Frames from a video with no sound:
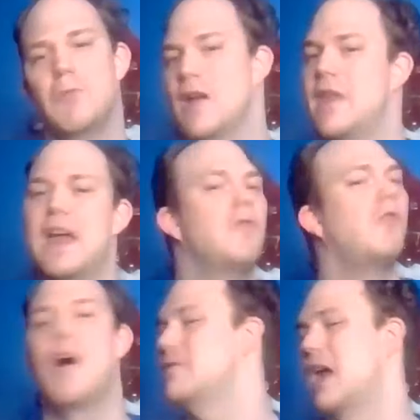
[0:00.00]
where
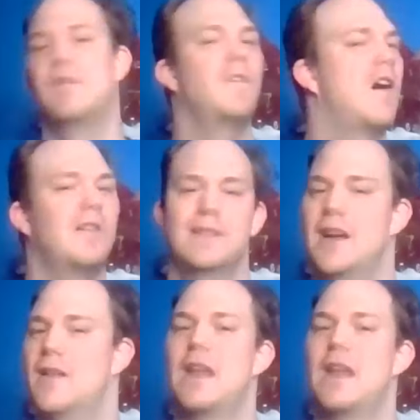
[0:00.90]
they'd love to have a volunteer.